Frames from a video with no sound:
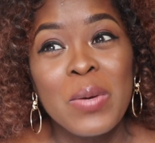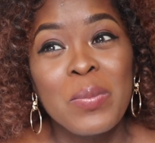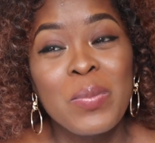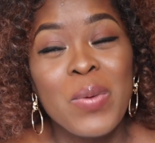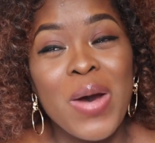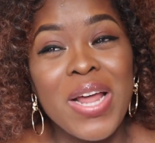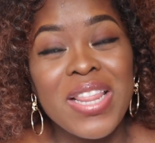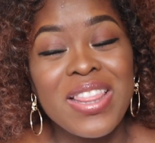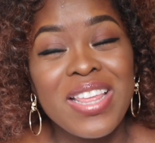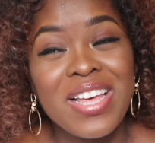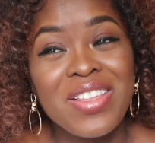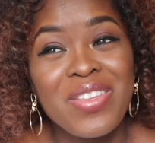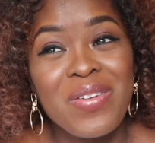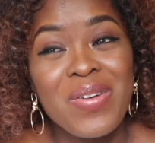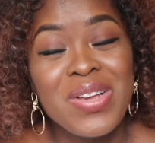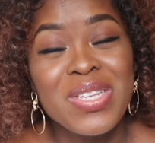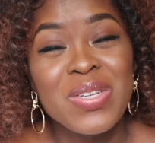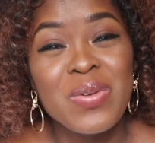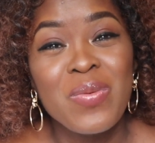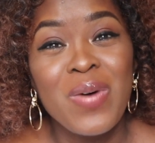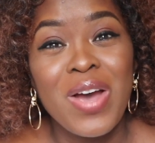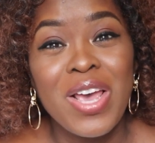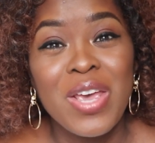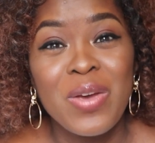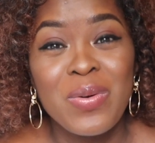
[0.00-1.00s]
But I think the
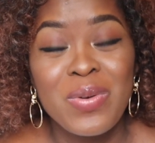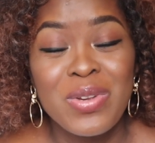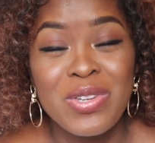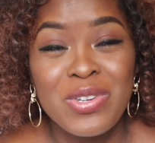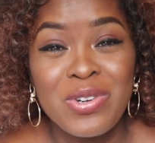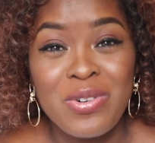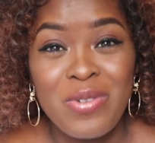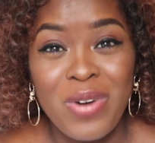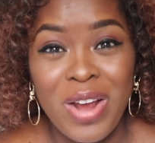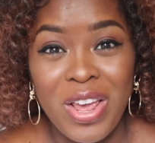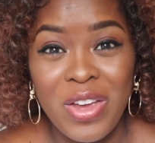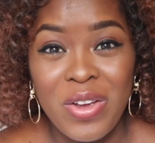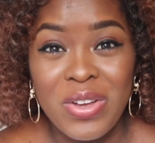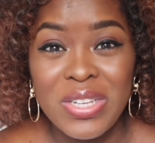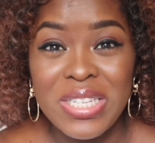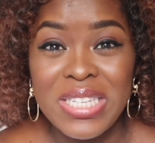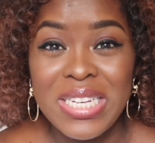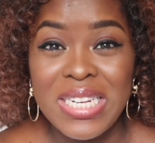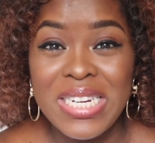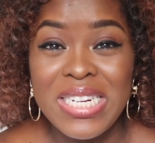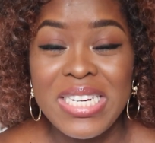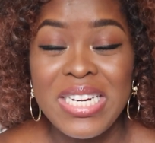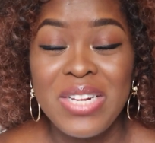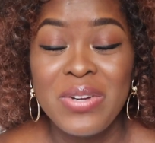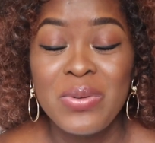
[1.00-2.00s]
reason why he was crying, because he
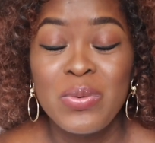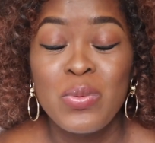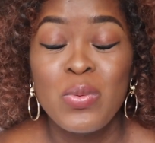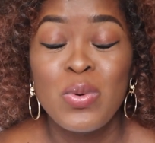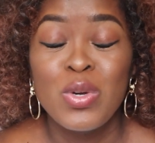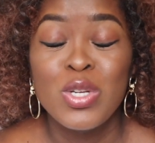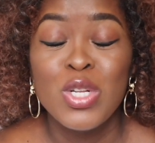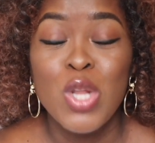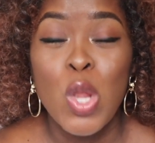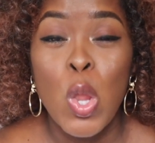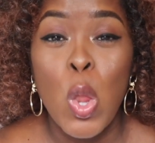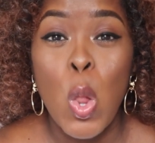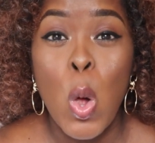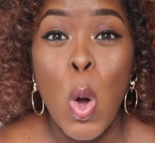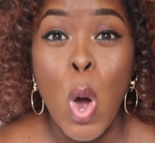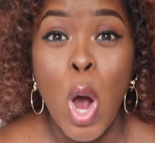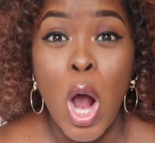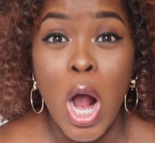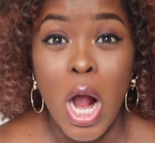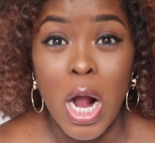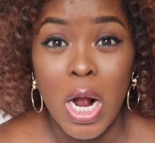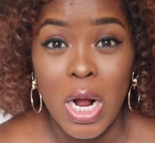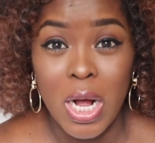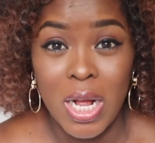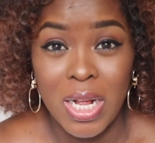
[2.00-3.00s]
said the needle was
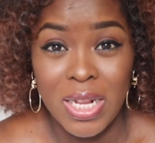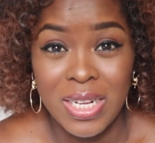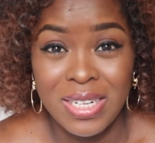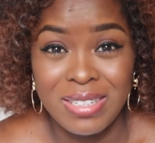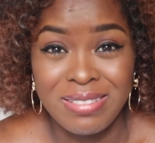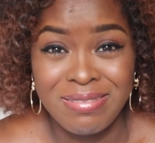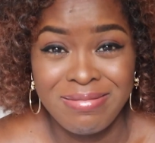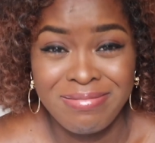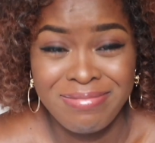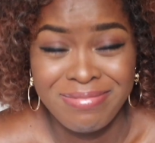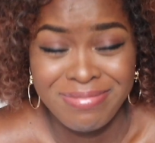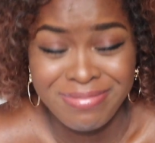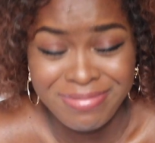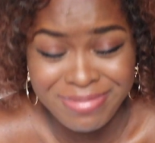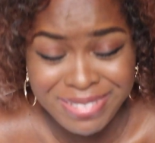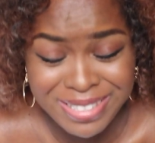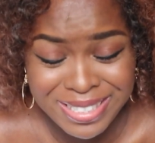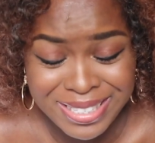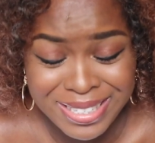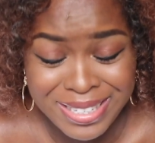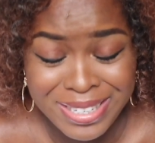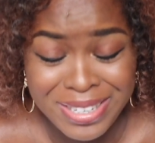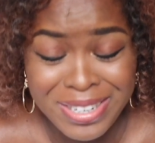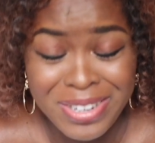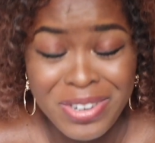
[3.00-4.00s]
long. He
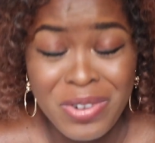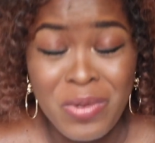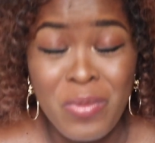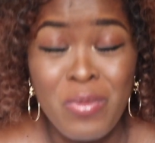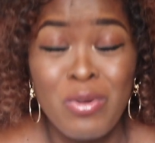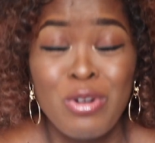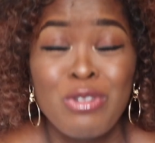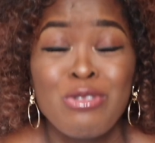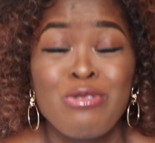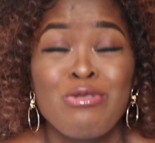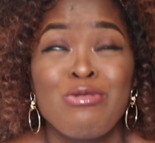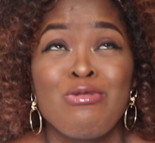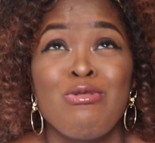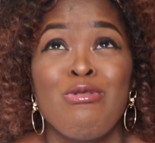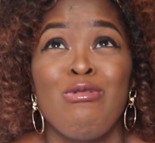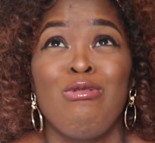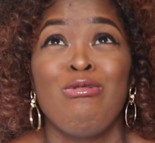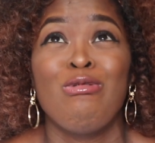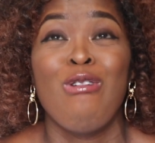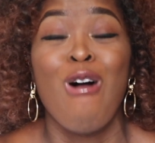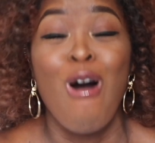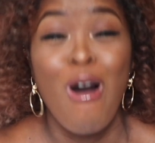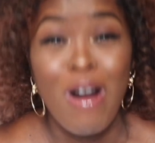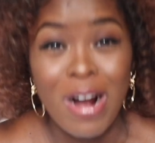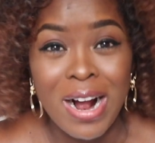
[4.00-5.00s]
said the needle was
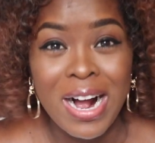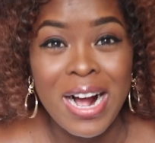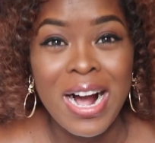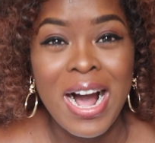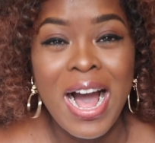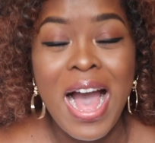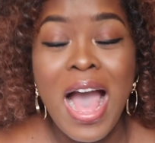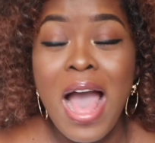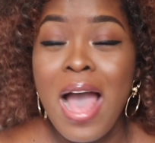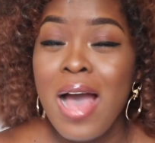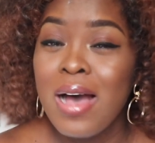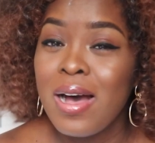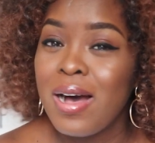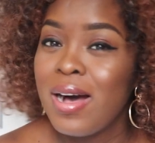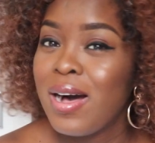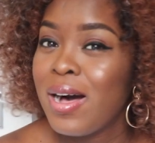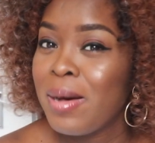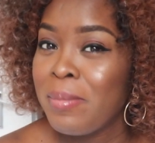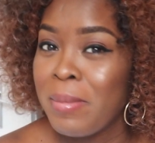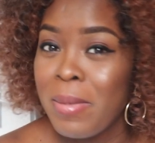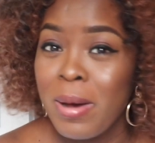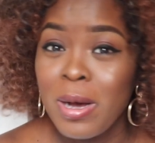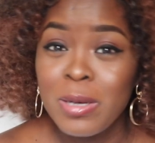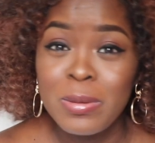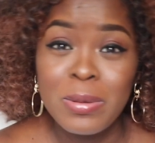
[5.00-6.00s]
long.
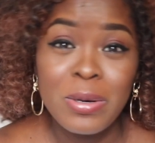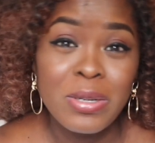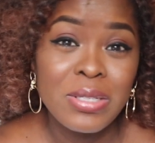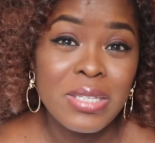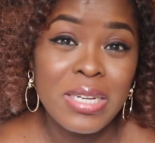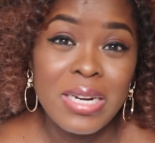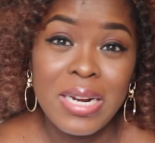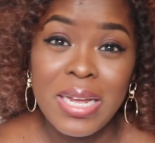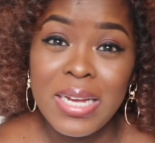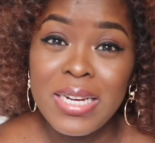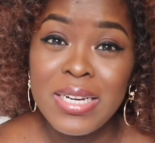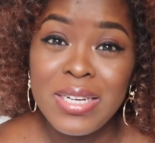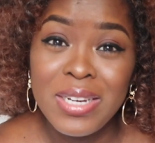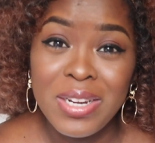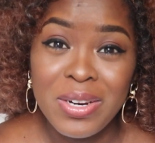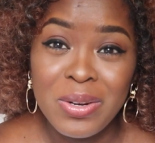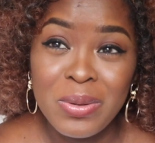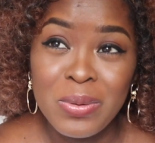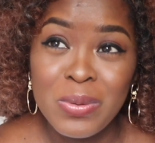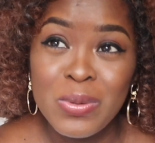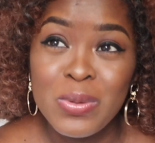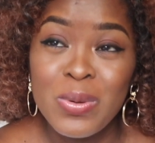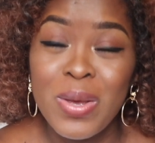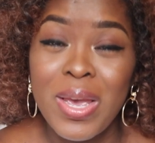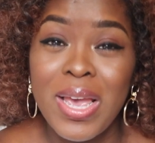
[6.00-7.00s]
And my husband doesn't like
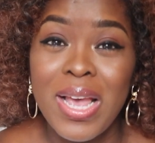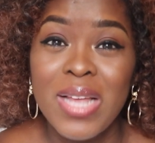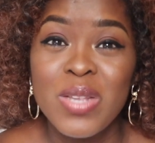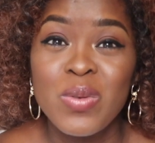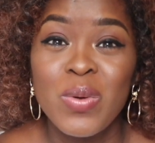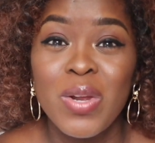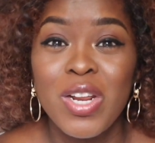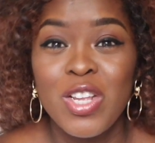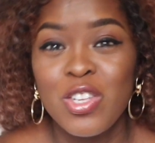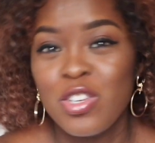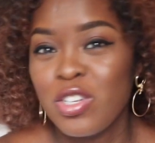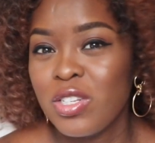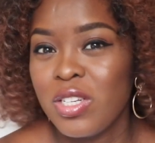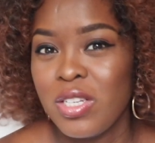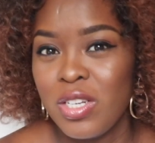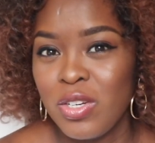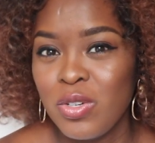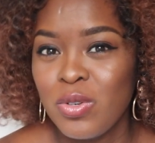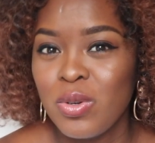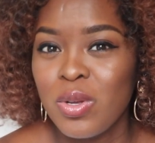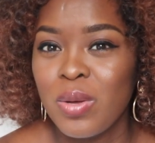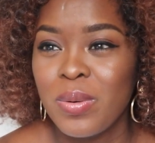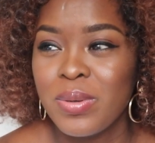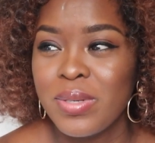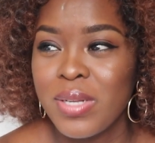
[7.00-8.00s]
needles. So I guess when he saw the
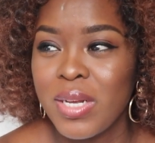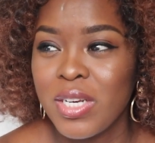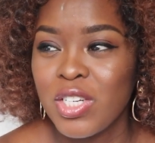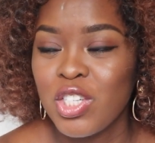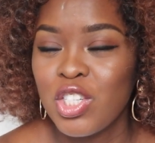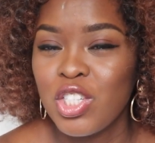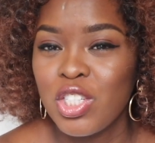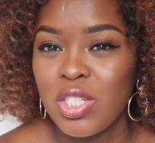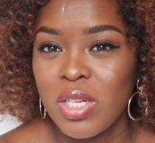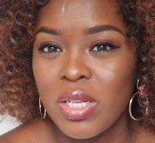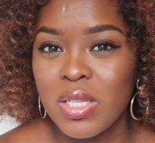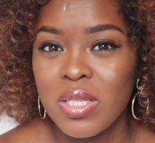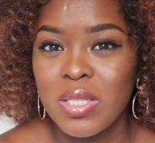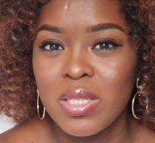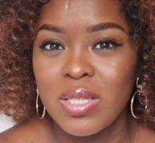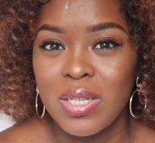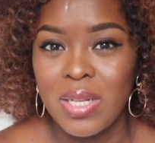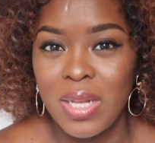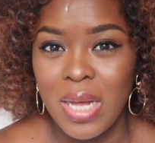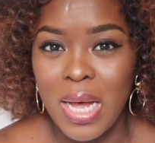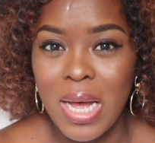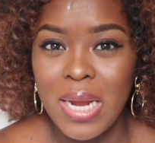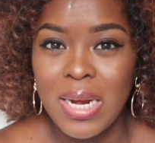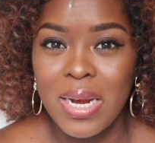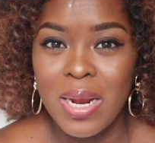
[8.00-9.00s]
needle, he was like, shit,
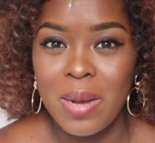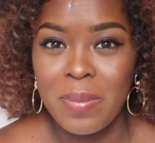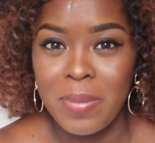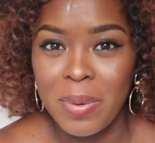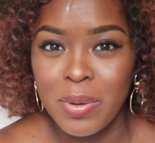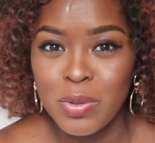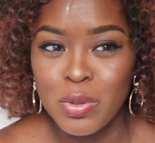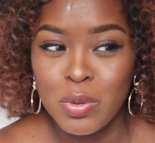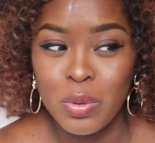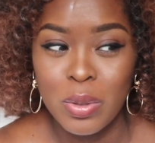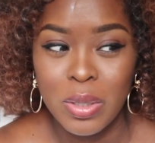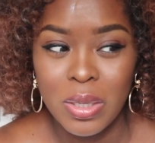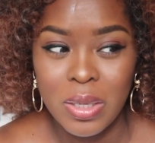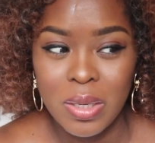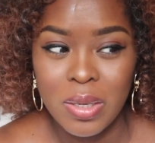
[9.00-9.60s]
I didn't about to